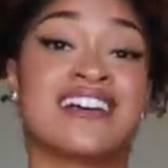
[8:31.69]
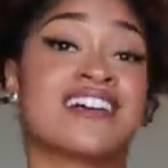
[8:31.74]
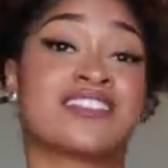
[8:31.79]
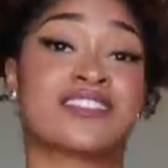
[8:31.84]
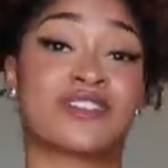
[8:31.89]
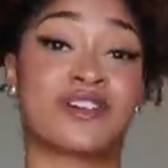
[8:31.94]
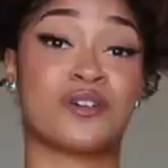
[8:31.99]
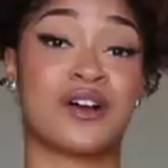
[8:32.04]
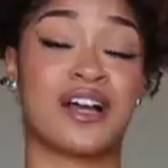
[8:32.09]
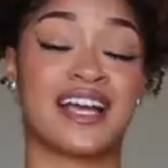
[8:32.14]

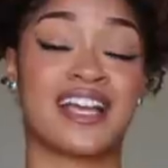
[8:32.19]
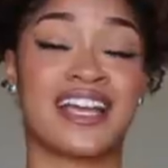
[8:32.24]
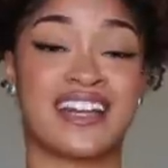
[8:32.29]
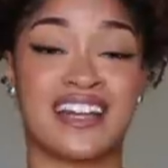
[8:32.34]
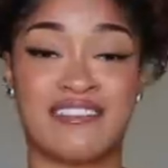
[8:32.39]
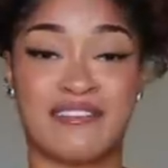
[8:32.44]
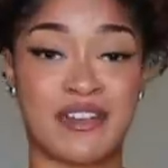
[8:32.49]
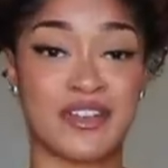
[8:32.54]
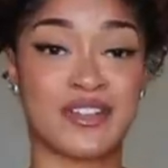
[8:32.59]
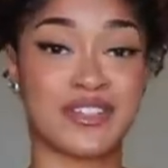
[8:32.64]
So again,
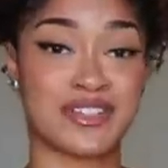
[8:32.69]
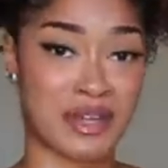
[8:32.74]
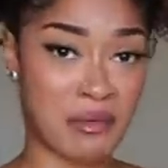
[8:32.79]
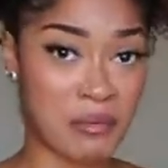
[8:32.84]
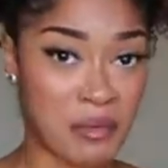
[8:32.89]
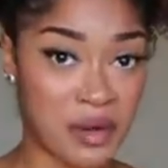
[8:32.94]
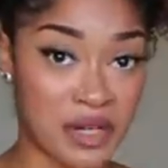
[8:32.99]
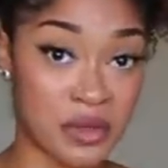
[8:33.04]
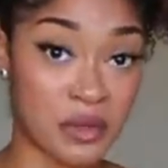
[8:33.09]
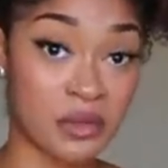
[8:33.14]
if you're
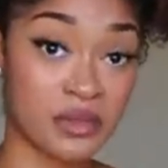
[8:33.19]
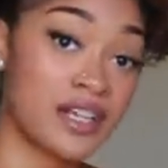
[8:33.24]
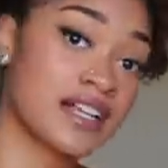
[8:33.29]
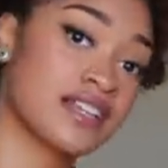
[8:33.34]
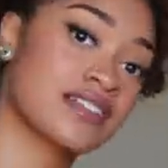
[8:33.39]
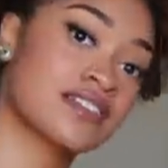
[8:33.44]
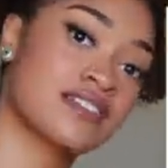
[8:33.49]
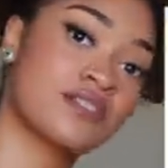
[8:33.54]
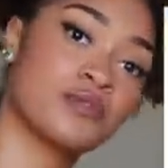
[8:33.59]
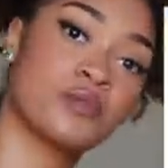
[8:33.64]
someone who
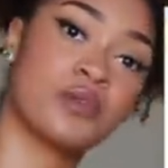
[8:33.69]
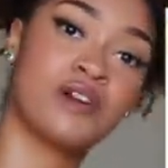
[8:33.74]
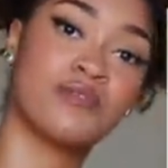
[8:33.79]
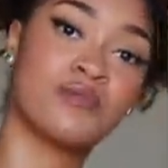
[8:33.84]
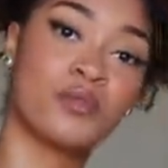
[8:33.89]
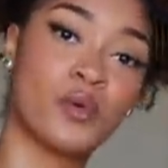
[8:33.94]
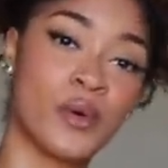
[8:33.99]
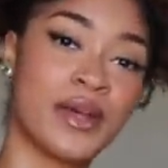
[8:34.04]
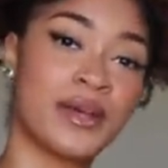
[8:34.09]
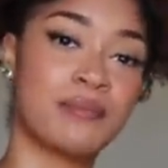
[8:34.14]
likes to
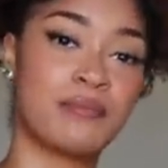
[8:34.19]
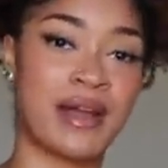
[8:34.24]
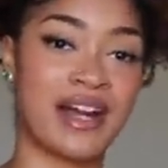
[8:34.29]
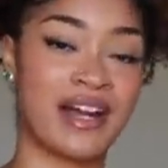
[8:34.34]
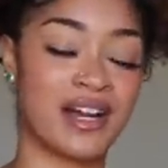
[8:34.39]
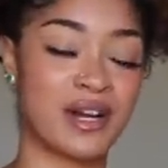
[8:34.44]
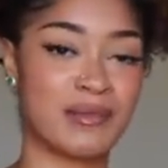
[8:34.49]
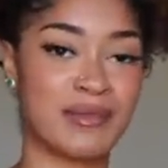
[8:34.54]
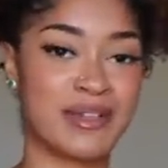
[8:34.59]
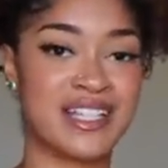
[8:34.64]
avoid
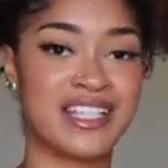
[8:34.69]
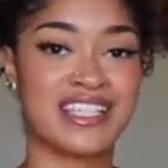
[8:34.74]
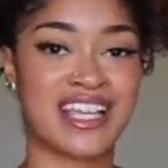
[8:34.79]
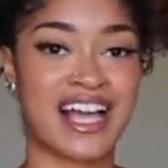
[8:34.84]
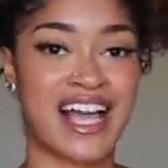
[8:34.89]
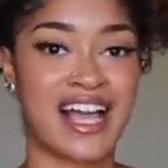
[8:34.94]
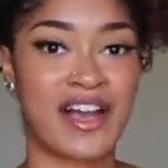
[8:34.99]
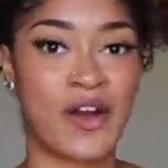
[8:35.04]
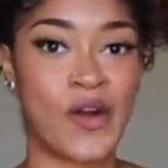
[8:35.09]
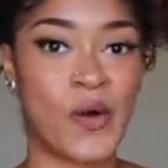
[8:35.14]
parabens,
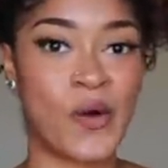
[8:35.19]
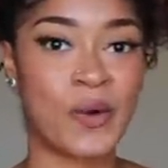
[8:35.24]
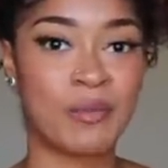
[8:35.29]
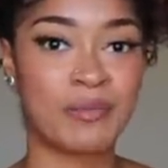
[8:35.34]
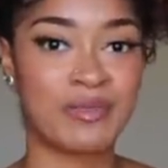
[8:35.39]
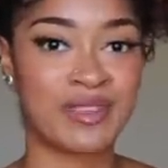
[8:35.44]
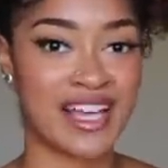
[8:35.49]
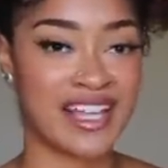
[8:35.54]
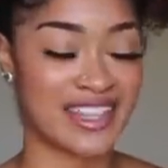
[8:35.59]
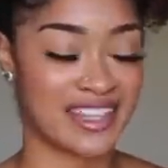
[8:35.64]
I
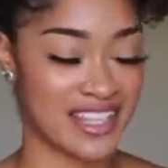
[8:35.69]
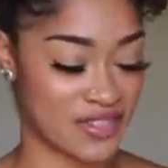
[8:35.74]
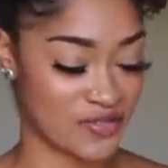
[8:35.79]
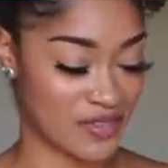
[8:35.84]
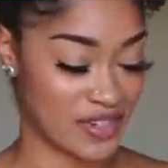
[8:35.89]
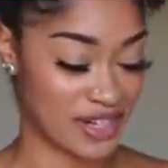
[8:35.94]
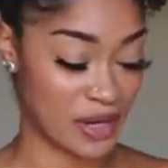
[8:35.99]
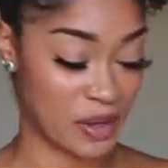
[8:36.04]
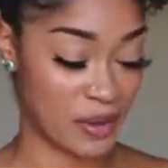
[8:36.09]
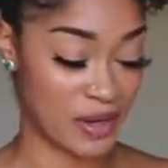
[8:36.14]
hope that this
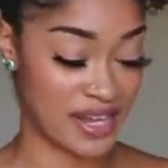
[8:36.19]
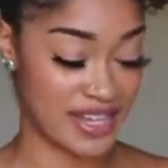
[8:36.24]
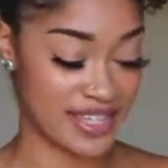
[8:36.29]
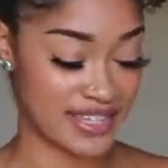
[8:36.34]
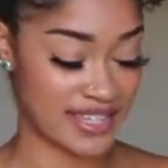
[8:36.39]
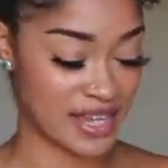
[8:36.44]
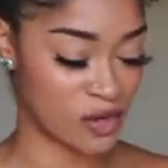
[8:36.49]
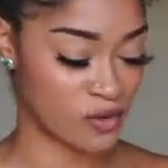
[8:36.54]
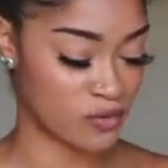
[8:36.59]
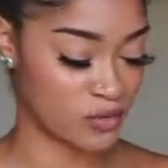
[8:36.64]
video
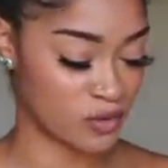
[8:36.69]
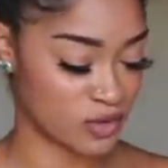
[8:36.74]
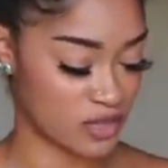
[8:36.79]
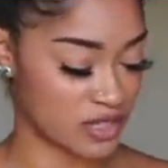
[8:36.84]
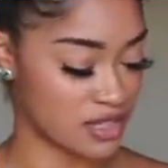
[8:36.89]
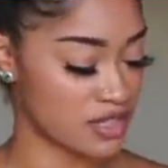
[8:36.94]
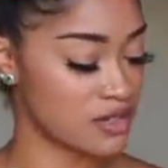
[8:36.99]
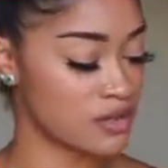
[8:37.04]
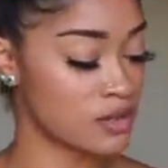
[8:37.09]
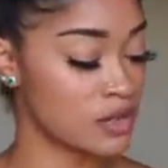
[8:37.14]
is helpful
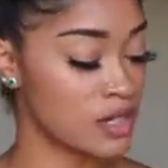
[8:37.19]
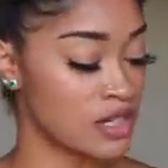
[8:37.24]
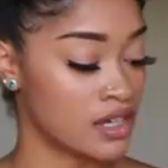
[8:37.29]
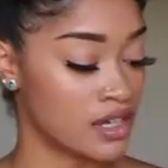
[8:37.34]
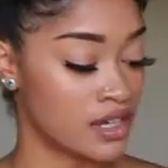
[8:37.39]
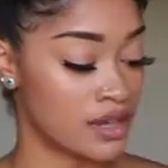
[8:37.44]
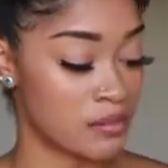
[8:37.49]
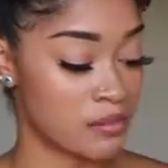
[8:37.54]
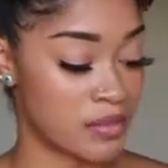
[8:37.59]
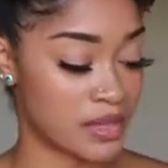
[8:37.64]
to you
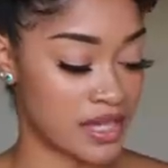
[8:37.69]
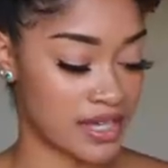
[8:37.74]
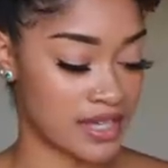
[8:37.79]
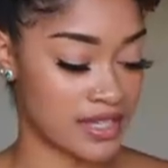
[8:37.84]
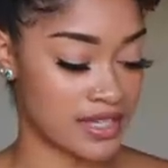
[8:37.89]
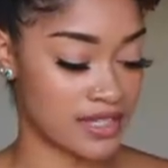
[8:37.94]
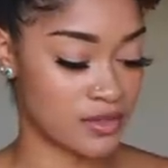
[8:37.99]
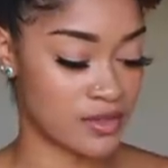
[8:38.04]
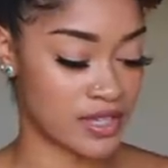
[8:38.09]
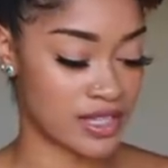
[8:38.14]

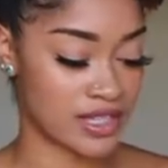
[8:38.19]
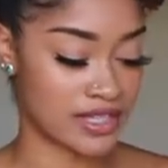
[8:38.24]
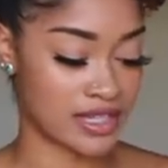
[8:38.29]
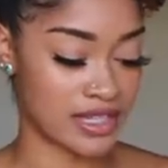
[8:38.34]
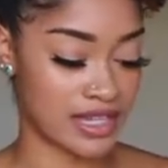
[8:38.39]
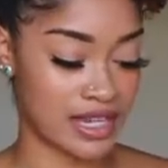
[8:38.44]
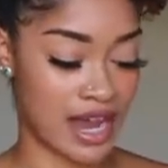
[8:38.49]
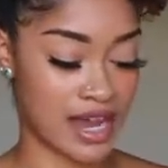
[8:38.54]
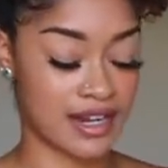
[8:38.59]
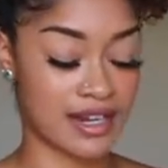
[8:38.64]
because you can
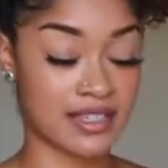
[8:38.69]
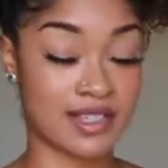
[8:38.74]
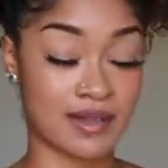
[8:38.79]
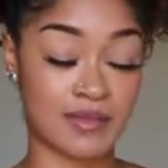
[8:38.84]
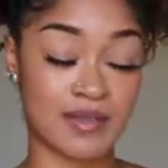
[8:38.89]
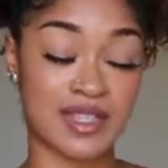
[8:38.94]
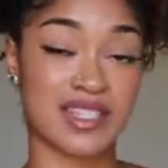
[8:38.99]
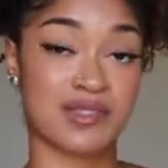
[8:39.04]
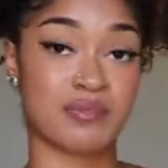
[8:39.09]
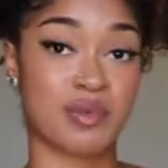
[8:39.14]
see kind of
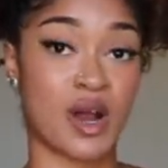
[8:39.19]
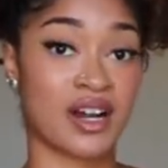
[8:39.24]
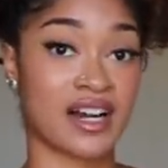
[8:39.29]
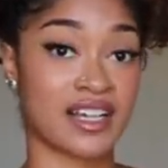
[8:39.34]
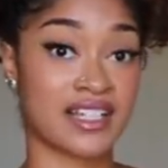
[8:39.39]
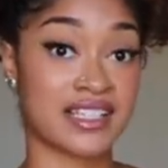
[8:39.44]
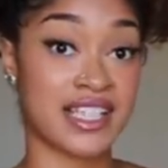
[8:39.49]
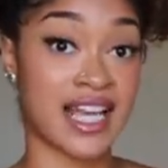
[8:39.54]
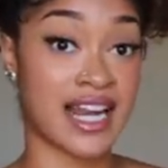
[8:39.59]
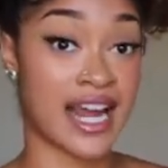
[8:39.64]
some of these
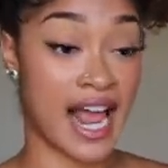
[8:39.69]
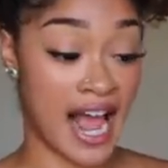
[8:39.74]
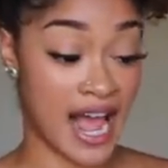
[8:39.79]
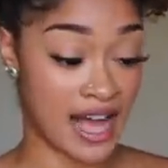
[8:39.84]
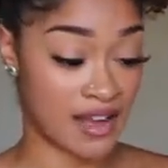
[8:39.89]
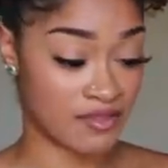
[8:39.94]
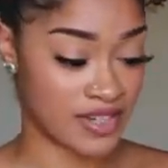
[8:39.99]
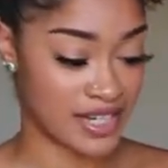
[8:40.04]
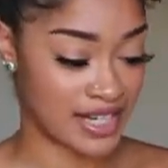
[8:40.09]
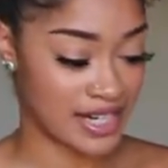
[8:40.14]
products that
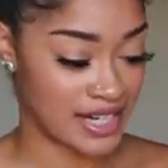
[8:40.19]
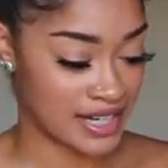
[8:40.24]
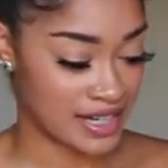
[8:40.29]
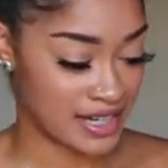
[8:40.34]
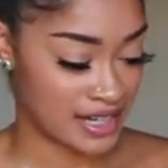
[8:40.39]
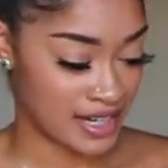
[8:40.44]
have it.